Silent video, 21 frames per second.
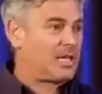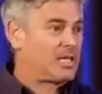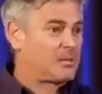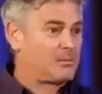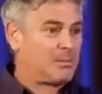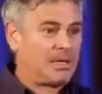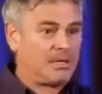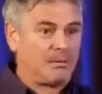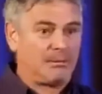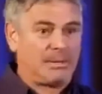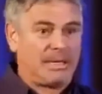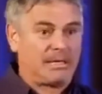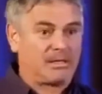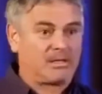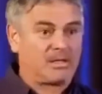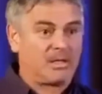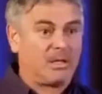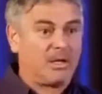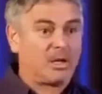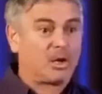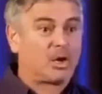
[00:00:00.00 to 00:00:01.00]
securitized by the
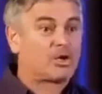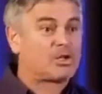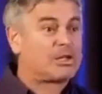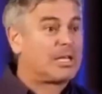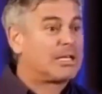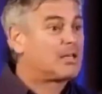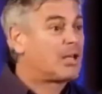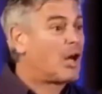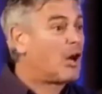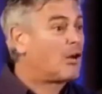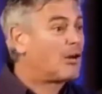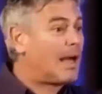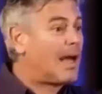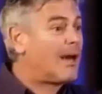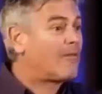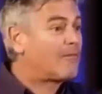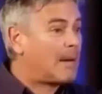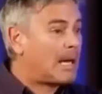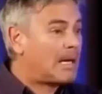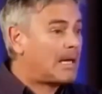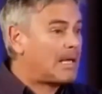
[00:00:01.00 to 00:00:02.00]
banks because they don't
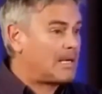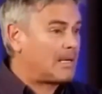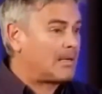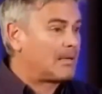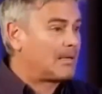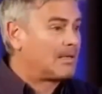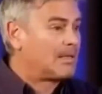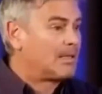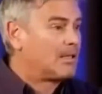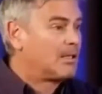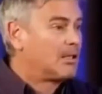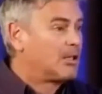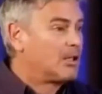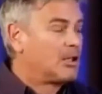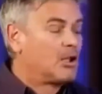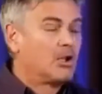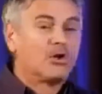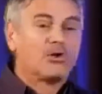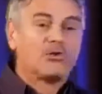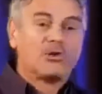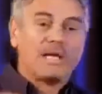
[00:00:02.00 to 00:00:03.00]
have money.
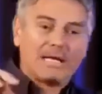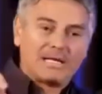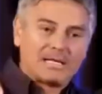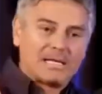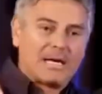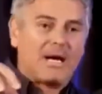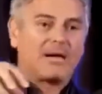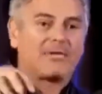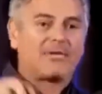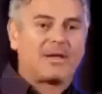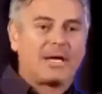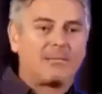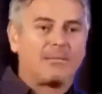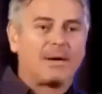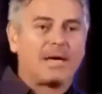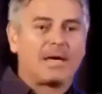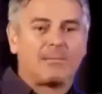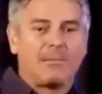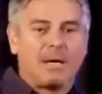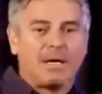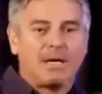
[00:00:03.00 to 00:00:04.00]
That's how they
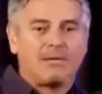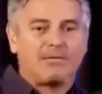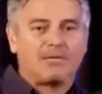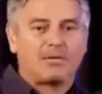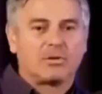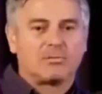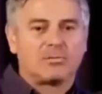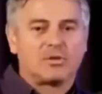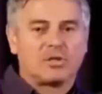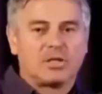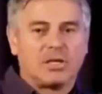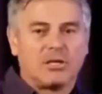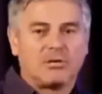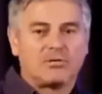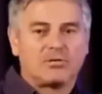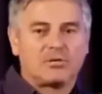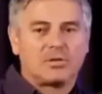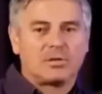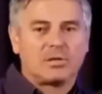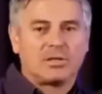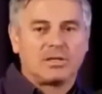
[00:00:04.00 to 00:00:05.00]
make money for
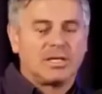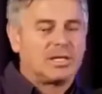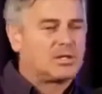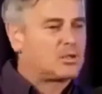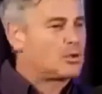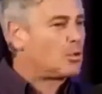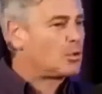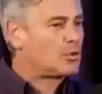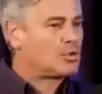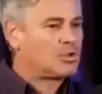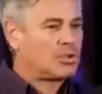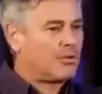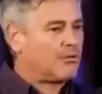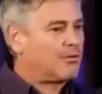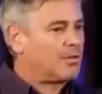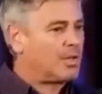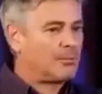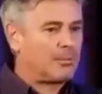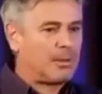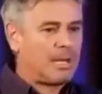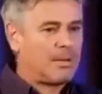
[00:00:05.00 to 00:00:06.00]
themselves. It's all
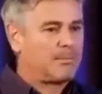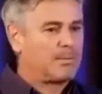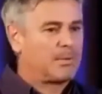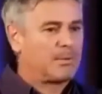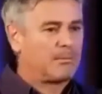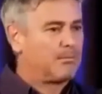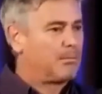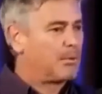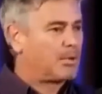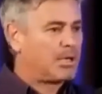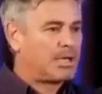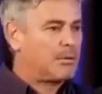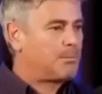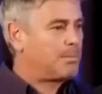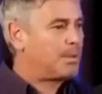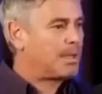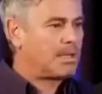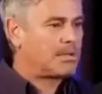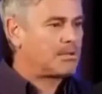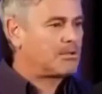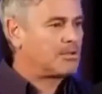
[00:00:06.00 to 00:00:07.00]
shuffling paper and
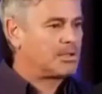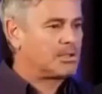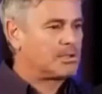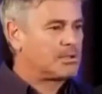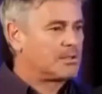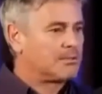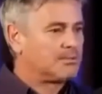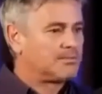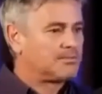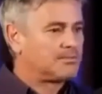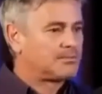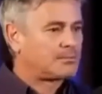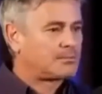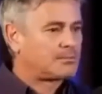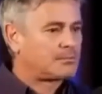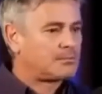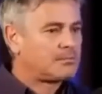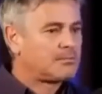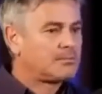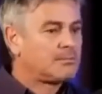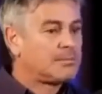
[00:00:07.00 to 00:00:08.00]
bookkeeping entries
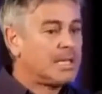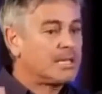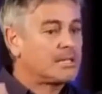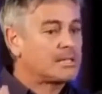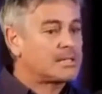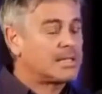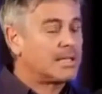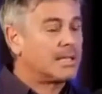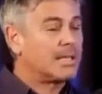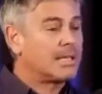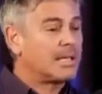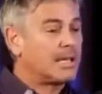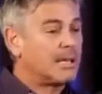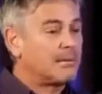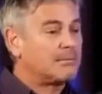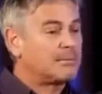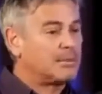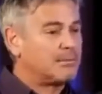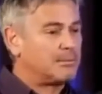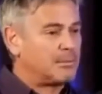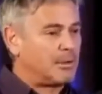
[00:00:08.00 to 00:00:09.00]
and selling
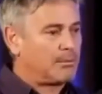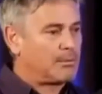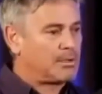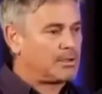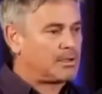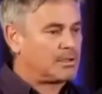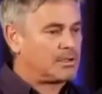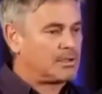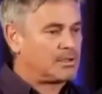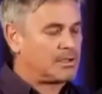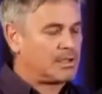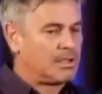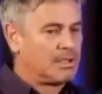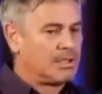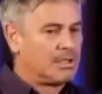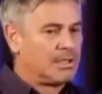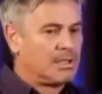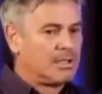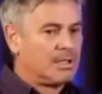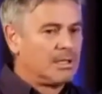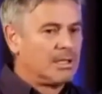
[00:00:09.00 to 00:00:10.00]
empty promises.
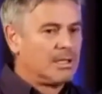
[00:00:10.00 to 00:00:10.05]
